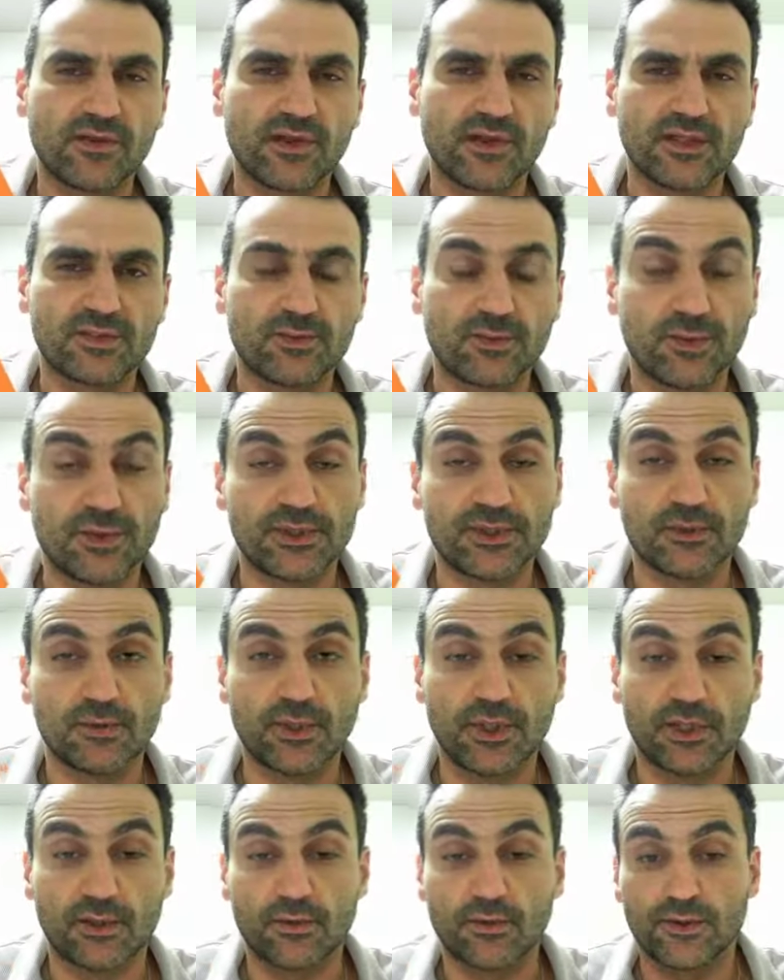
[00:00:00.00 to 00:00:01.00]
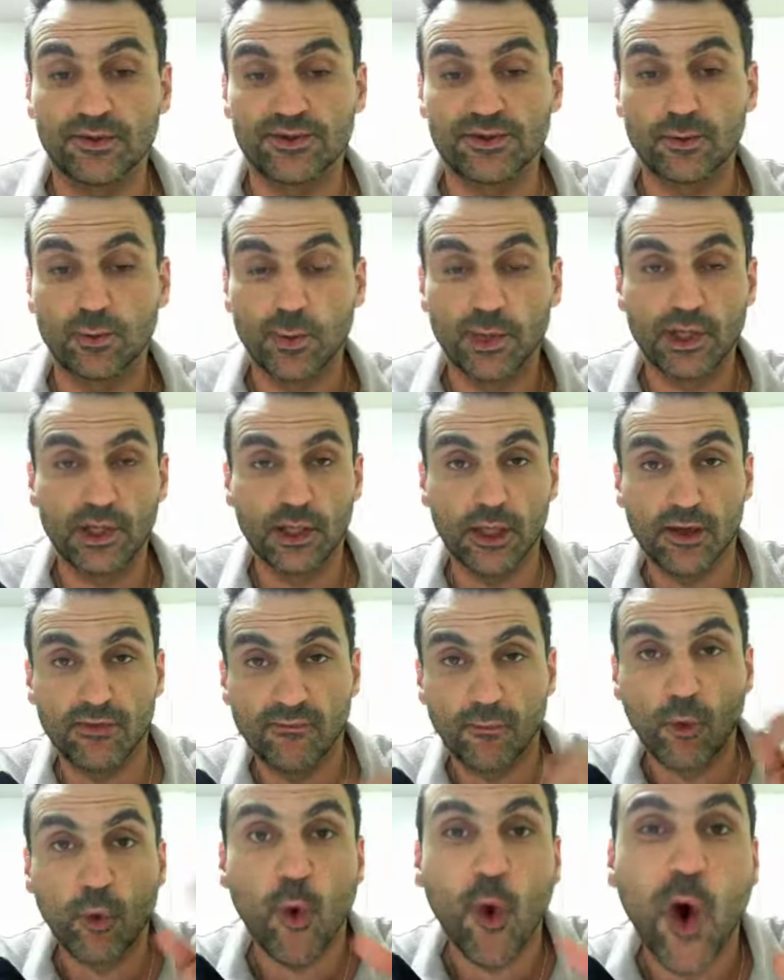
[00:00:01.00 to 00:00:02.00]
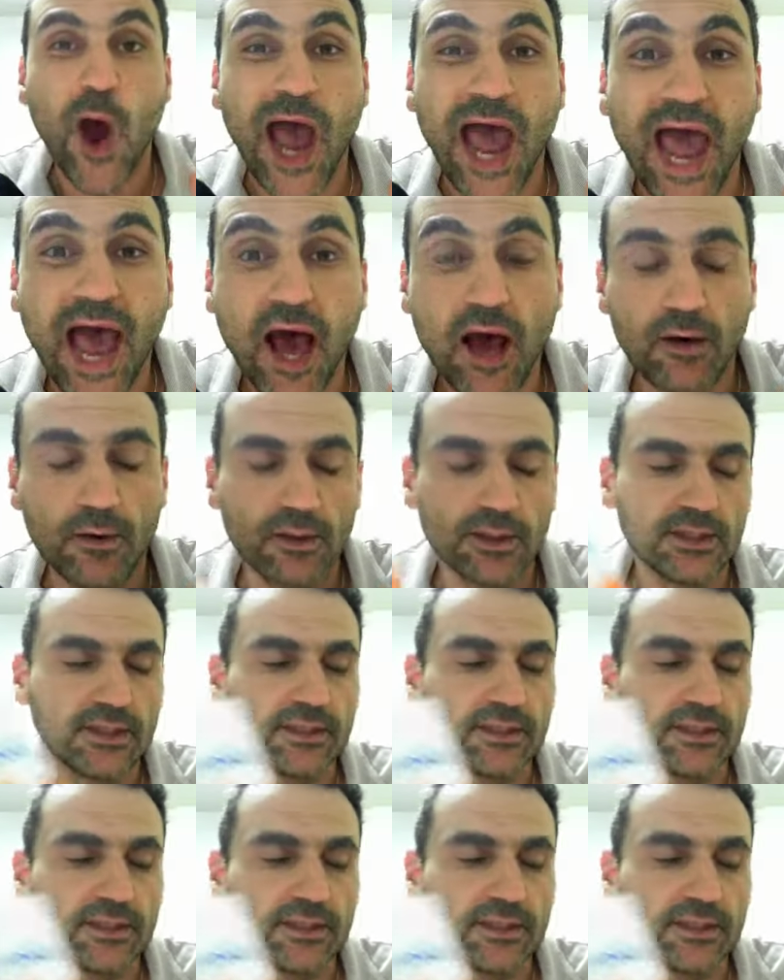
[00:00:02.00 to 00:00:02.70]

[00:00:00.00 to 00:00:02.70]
those points in what he calls the wheel of WOW.